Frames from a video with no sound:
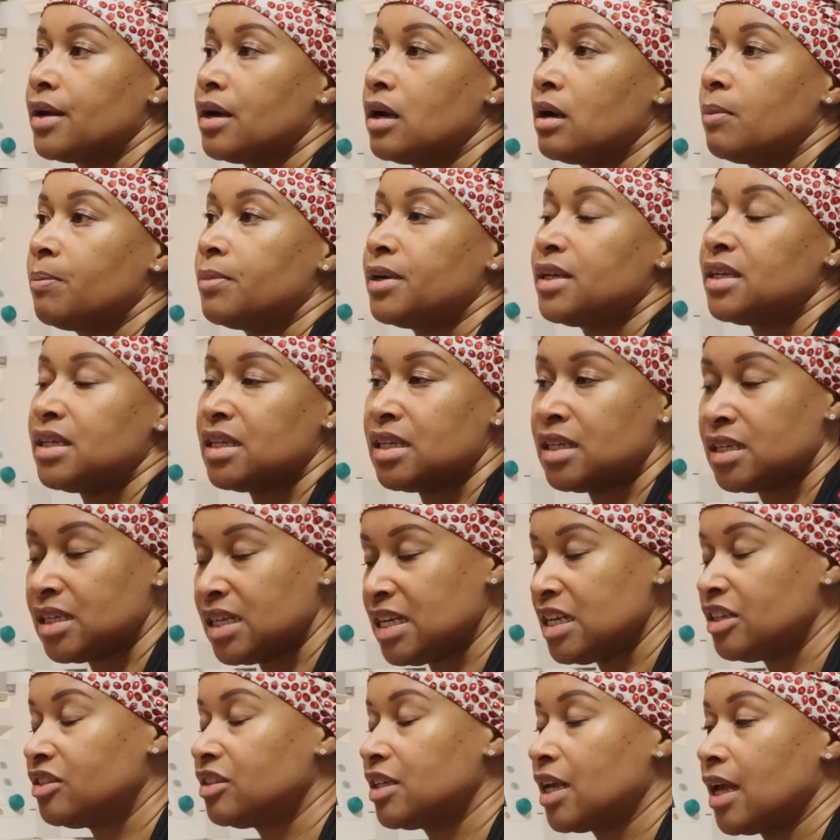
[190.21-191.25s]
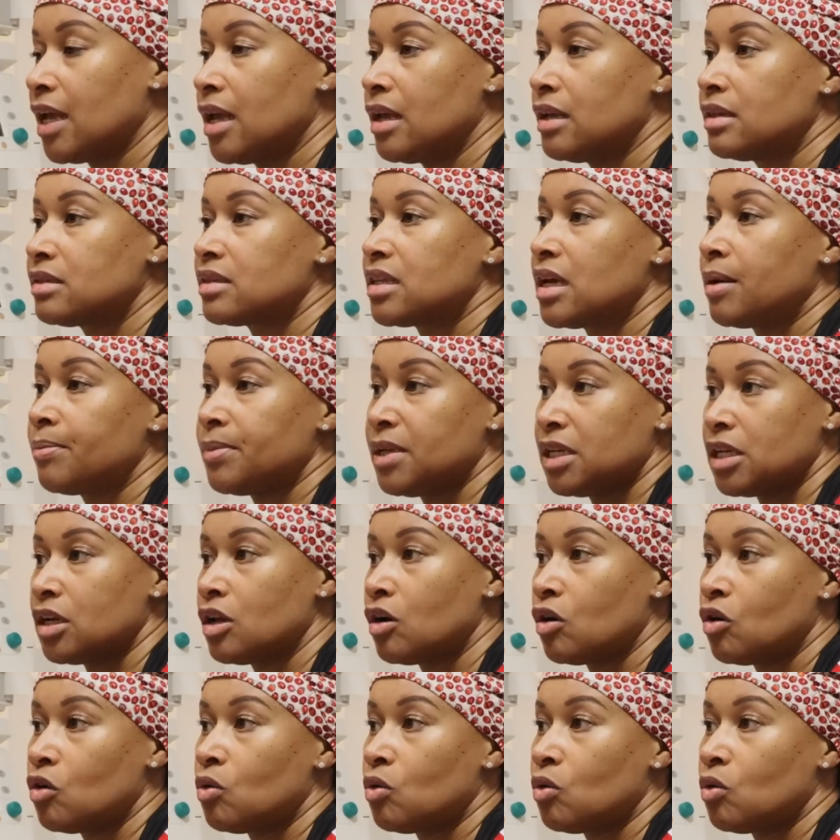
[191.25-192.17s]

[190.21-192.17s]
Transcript: Um, but in each case, I'm in the